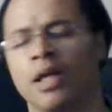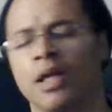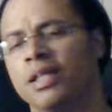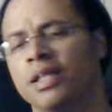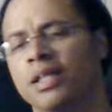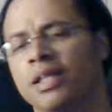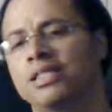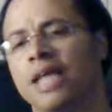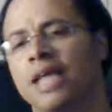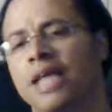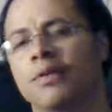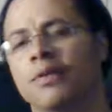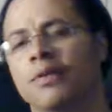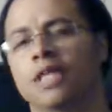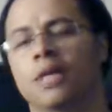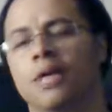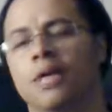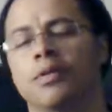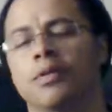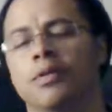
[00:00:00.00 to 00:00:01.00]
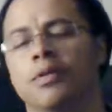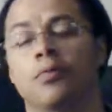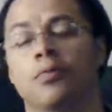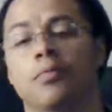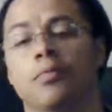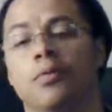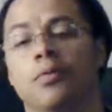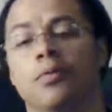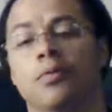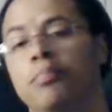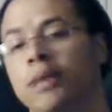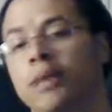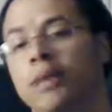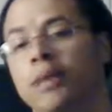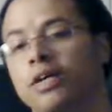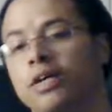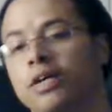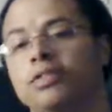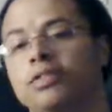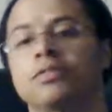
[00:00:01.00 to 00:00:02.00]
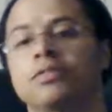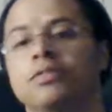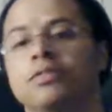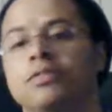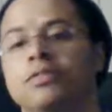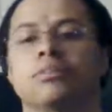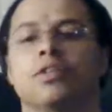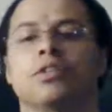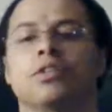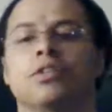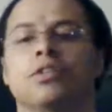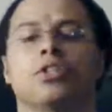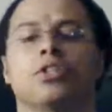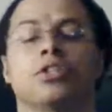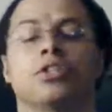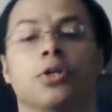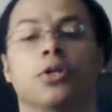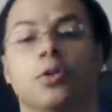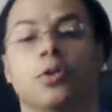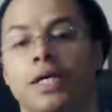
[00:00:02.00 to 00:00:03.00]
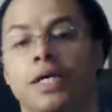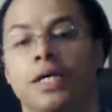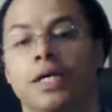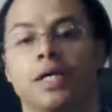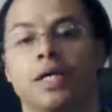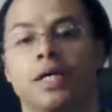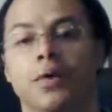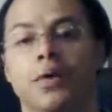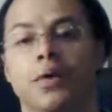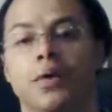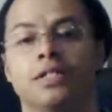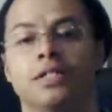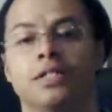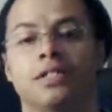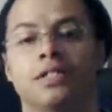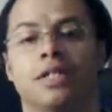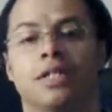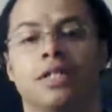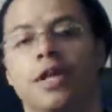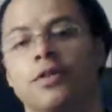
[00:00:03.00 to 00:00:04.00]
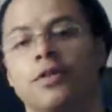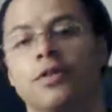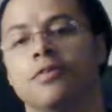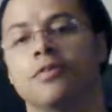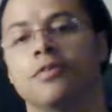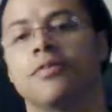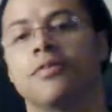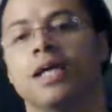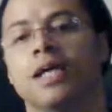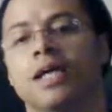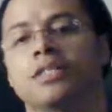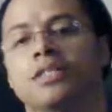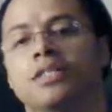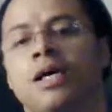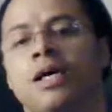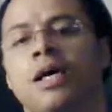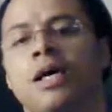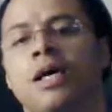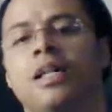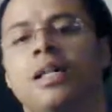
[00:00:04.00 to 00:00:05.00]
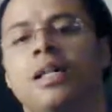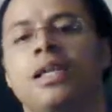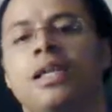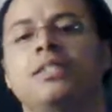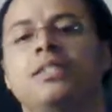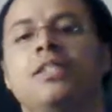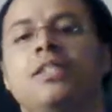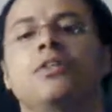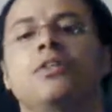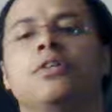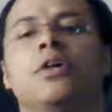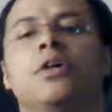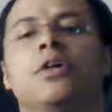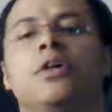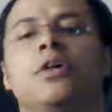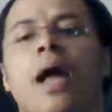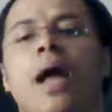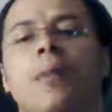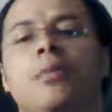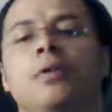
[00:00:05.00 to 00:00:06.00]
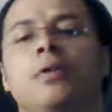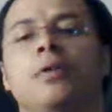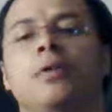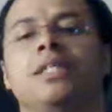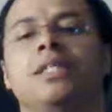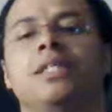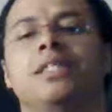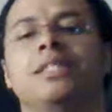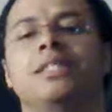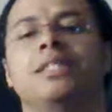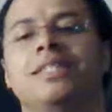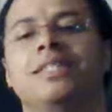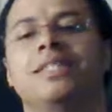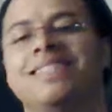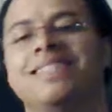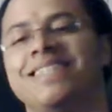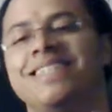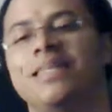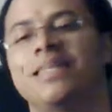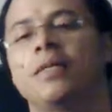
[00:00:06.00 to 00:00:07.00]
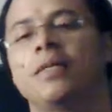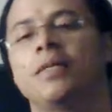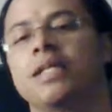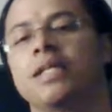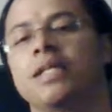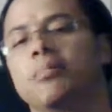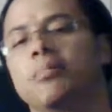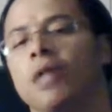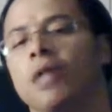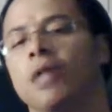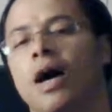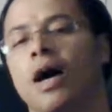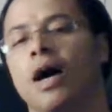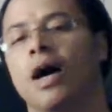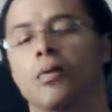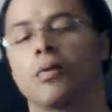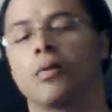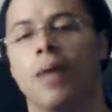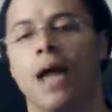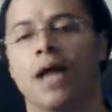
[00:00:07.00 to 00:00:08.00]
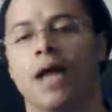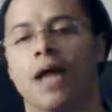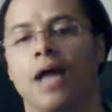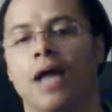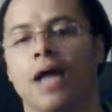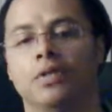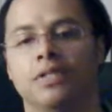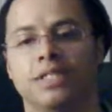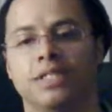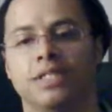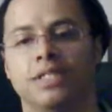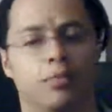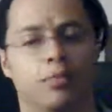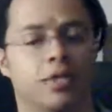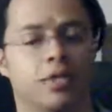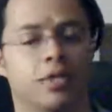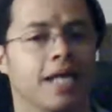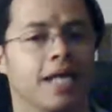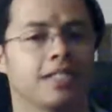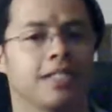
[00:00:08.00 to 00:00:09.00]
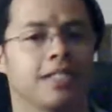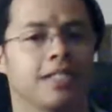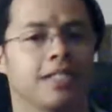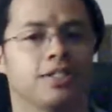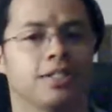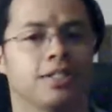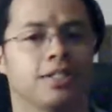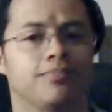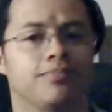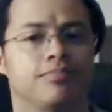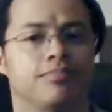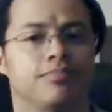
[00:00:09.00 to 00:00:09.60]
These sounds come in the form of bells, little scurrying noises, and other effects that continue to grab your attention and seemingly block your path towards deep relaxation.